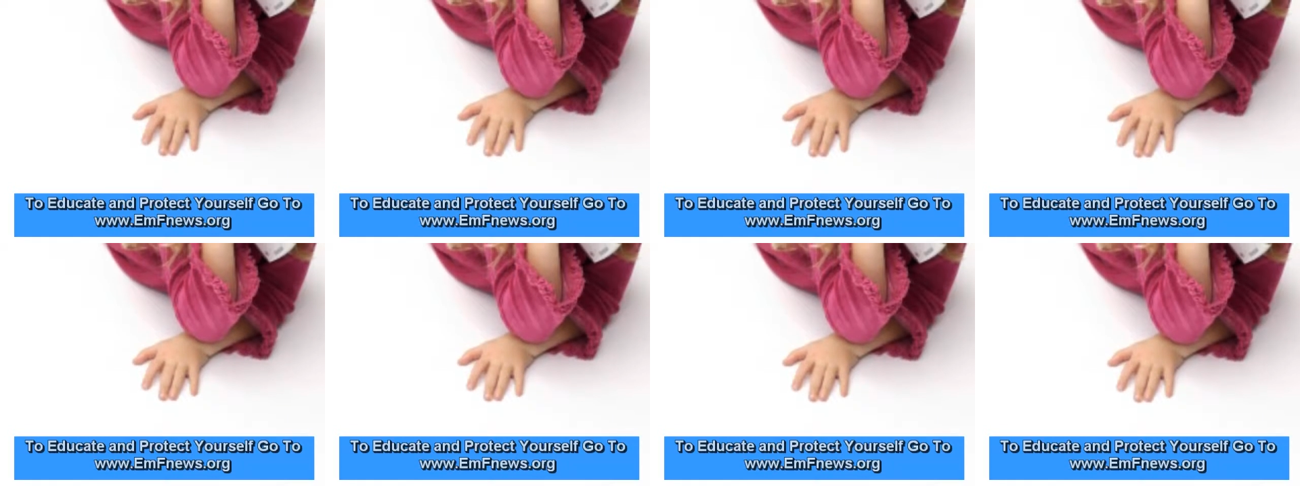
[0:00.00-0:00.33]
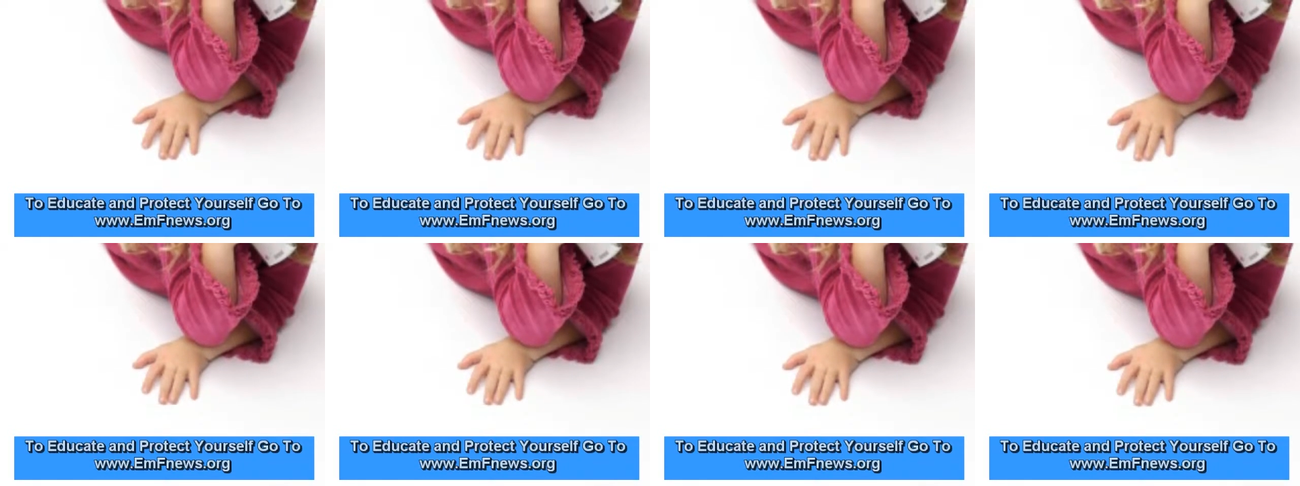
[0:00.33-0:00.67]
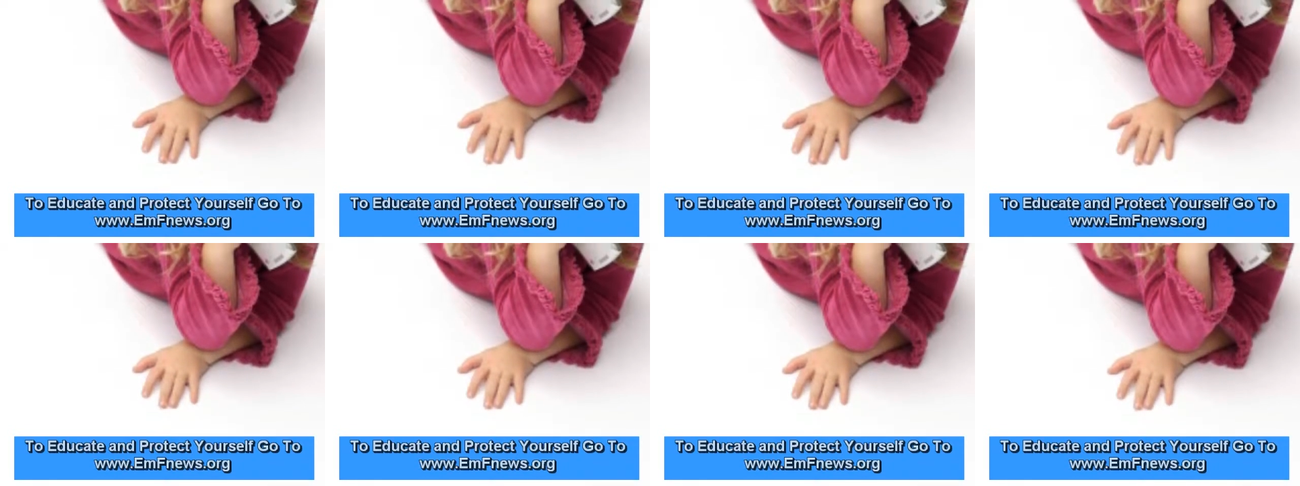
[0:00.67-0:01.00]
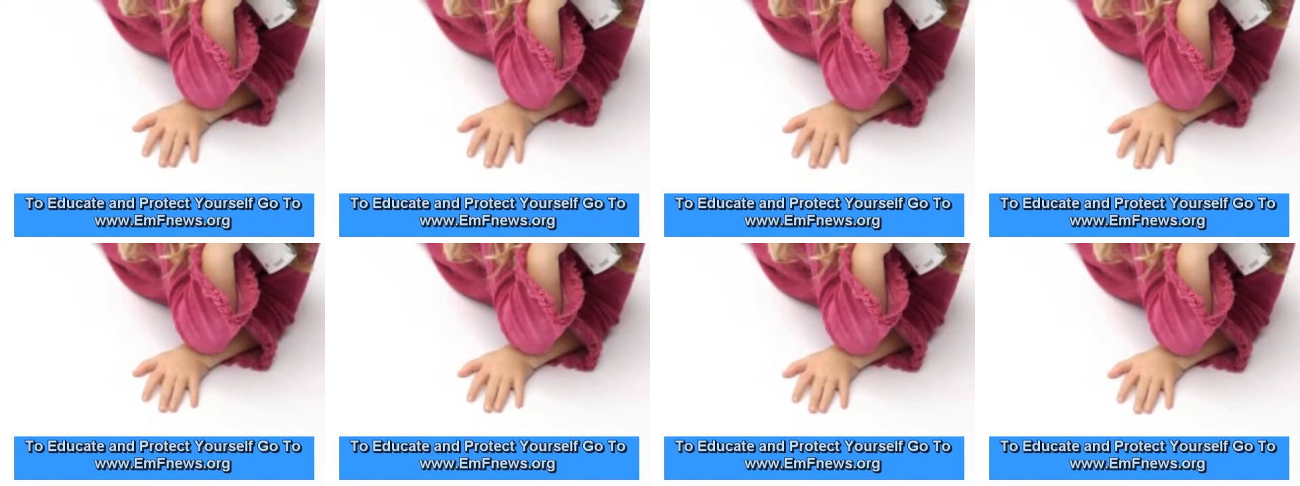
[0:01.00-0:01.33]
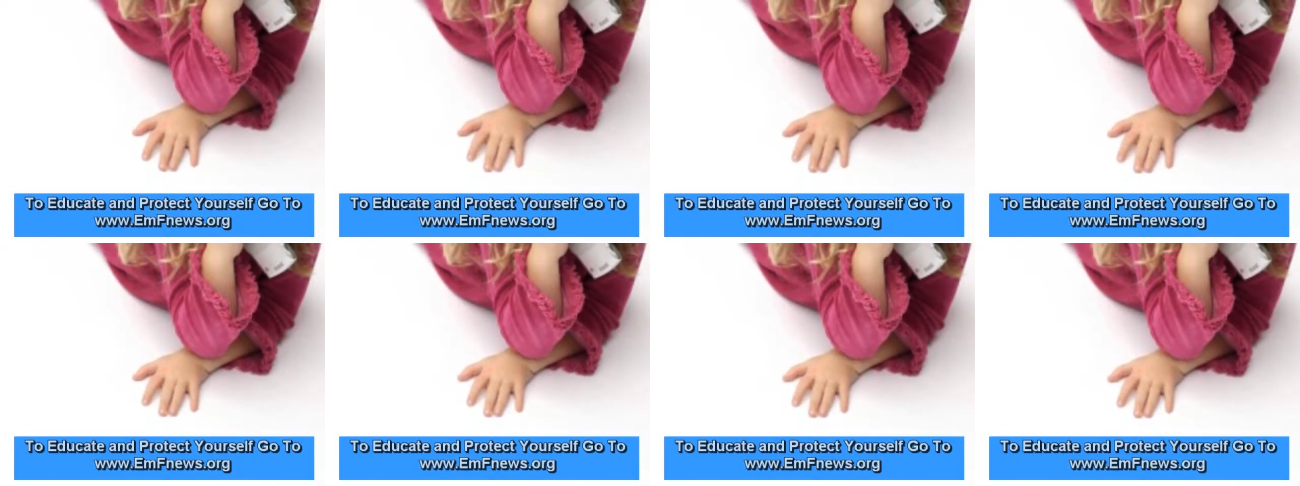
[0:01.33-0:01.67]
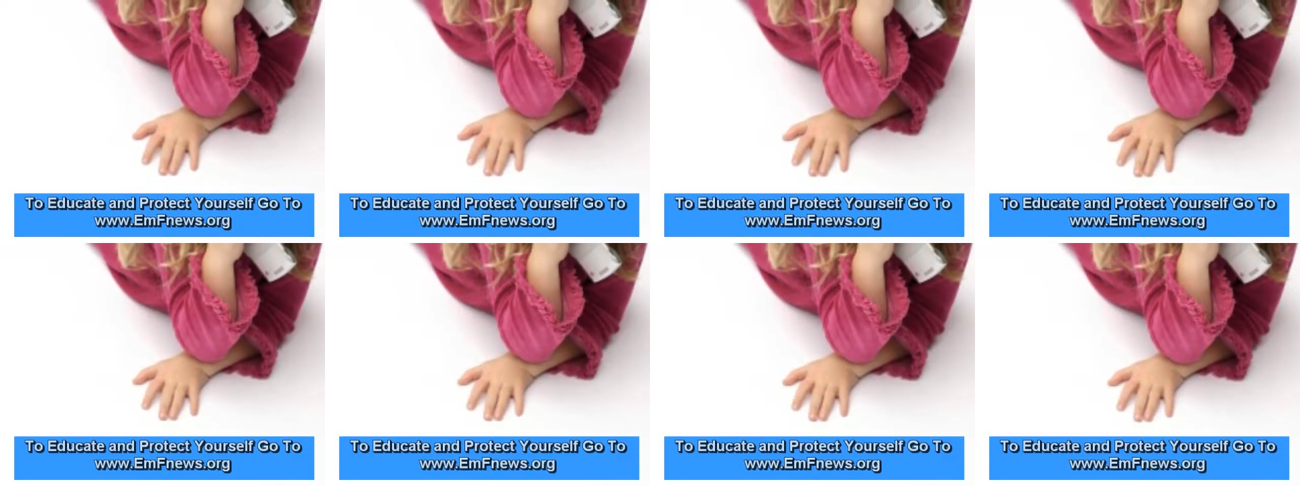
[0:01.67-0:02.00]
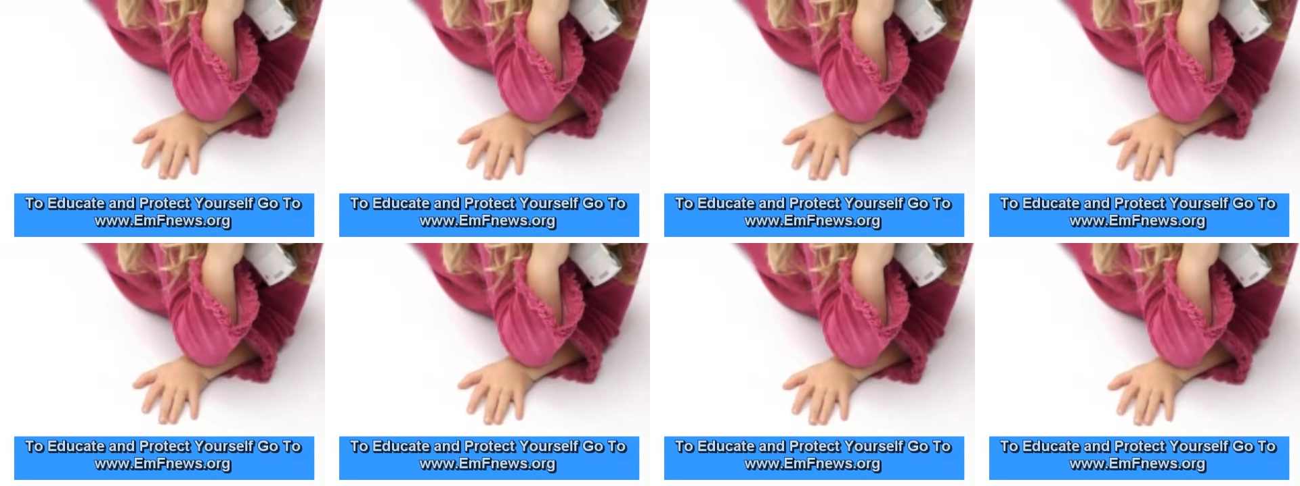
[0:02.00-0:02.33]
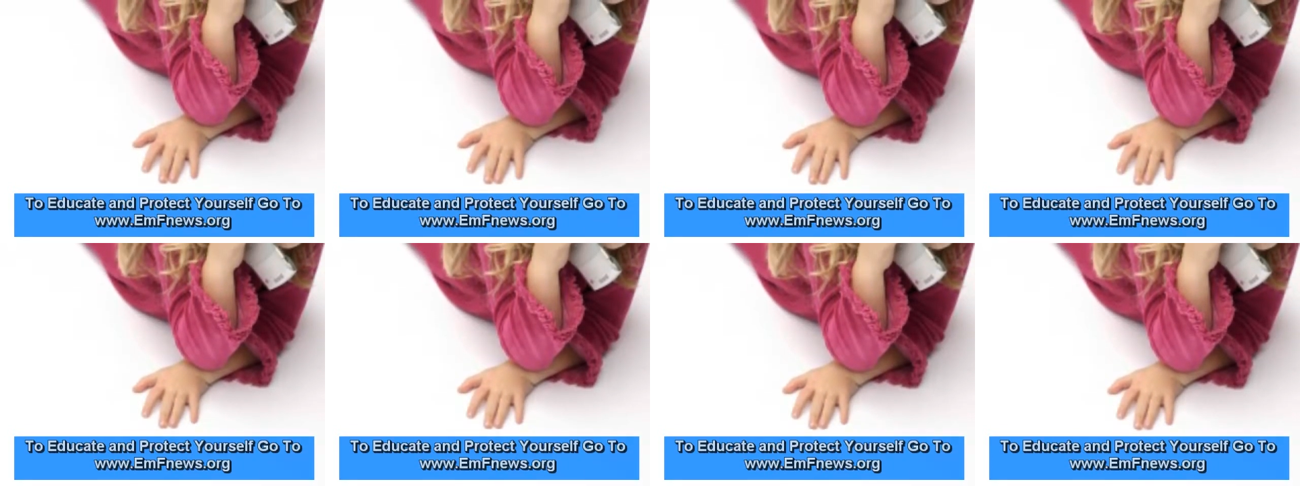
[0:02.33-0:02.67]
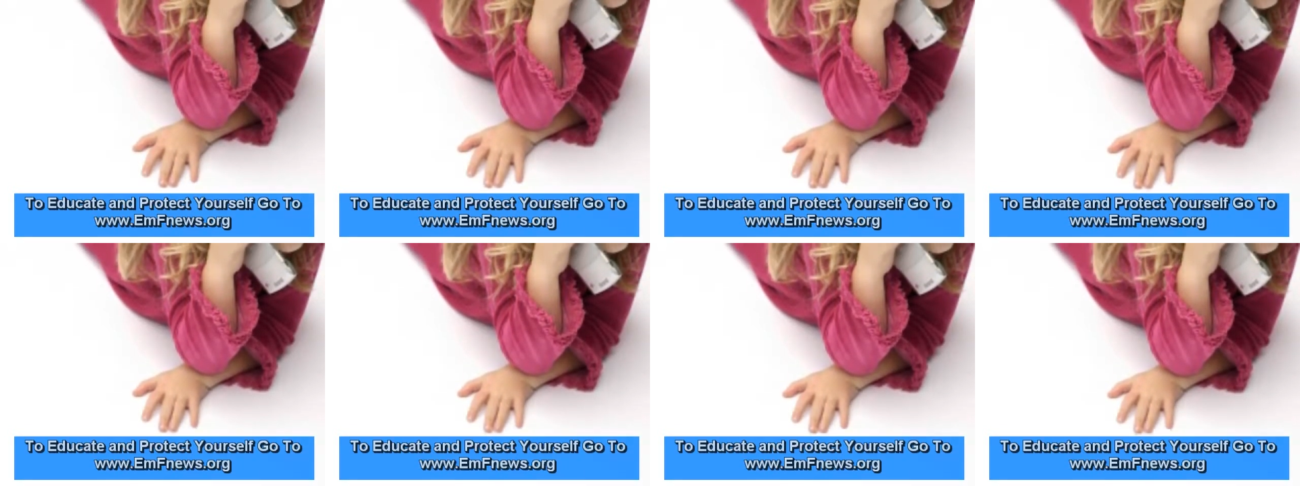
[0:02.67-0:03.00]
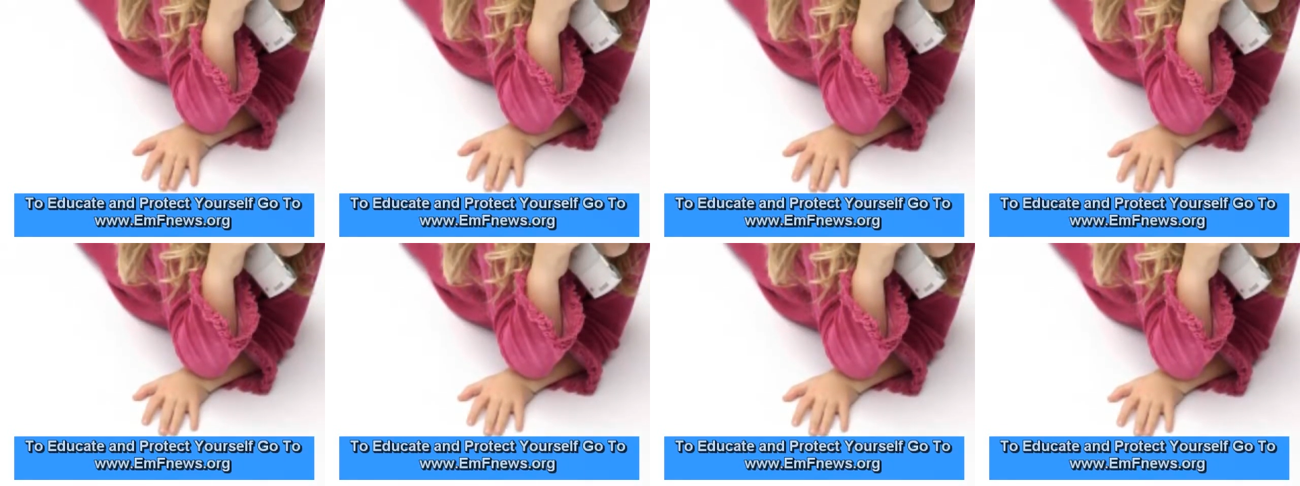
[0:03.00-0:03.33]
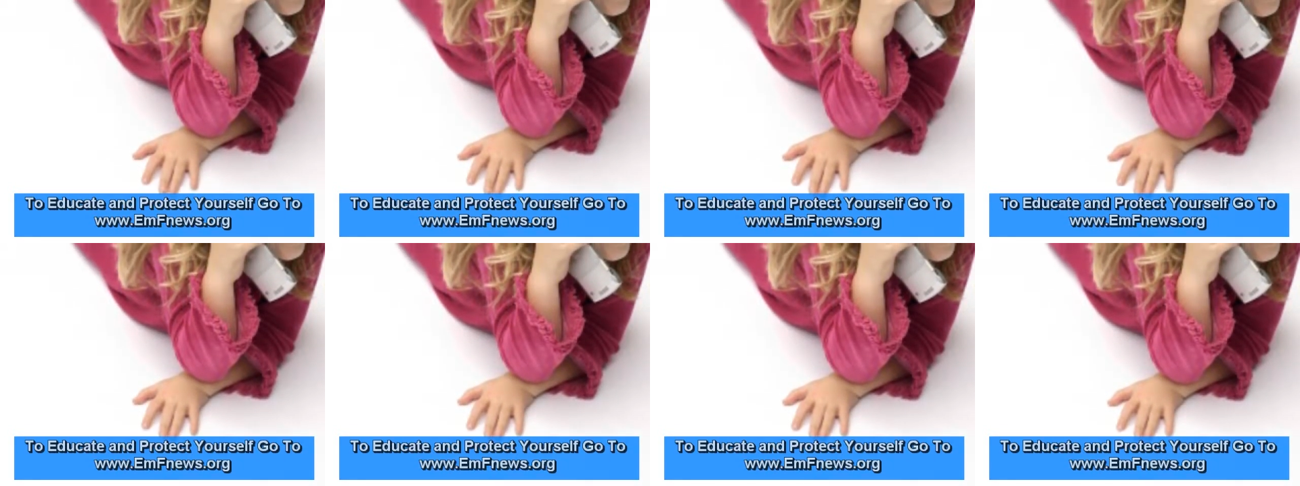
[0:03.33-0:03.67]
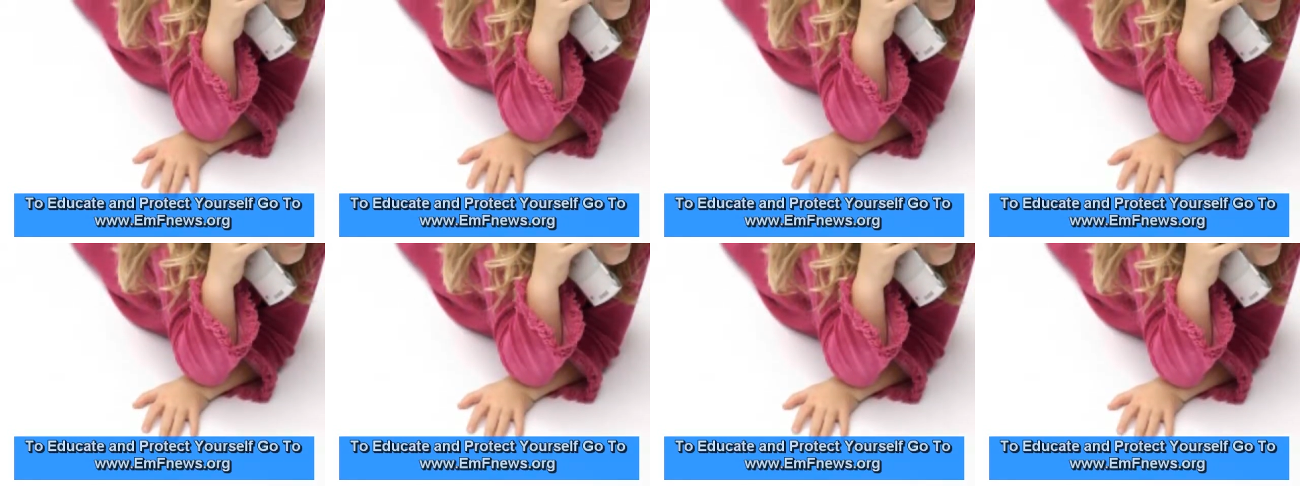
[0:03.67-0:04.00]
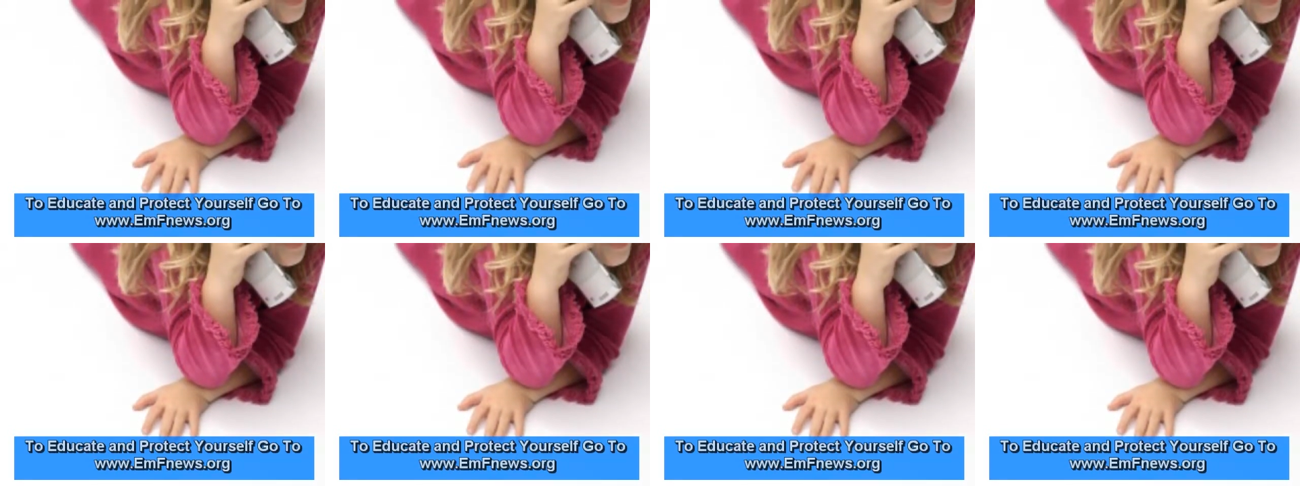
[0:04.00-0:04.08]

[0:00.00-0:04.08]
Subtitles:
[unreadable: no face in view]